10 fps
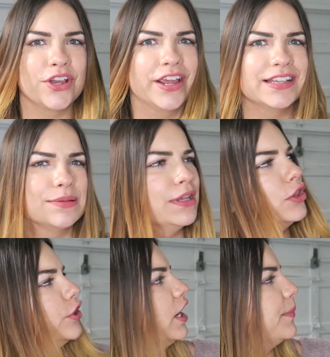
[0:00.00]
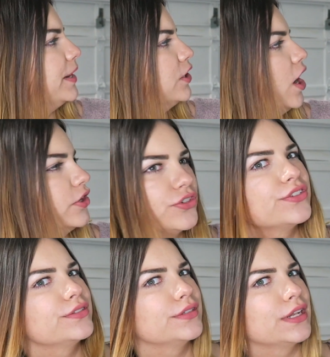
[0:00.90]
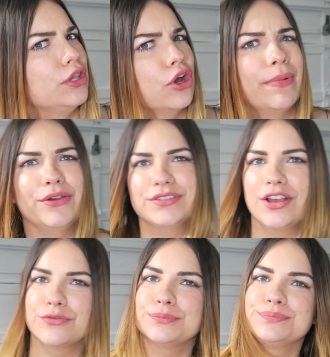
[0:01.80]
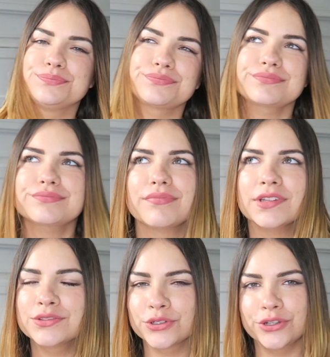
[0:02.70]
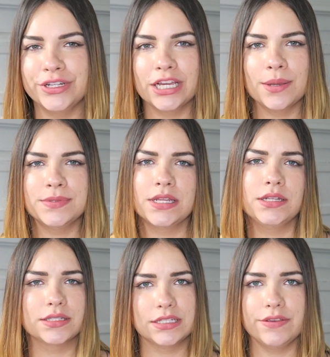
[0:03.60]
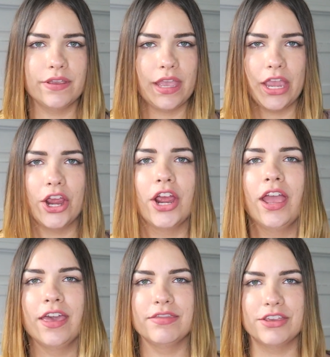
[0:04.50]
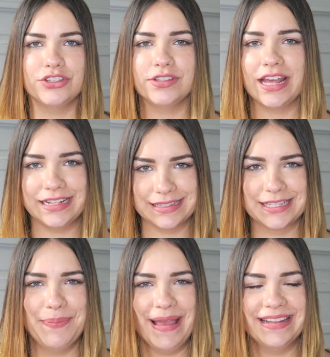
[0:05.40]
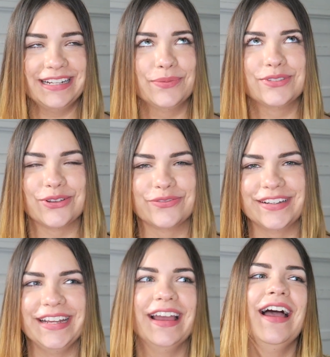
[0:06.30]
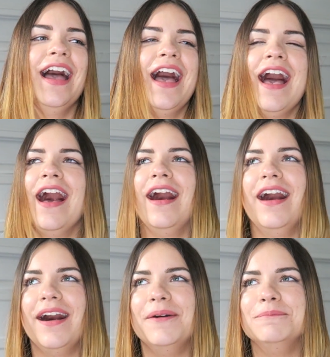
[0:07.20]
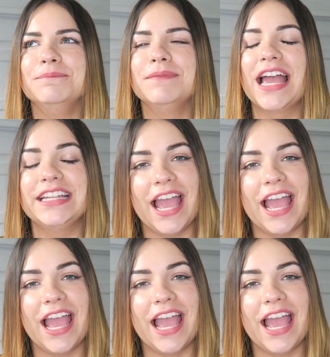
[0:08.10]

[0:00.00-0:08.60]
sorry guys, I'm like looking at my dog. She's just sitting there all by herself. So Karina comes in, doesn't even care that she's getting suspended. It was so funny. And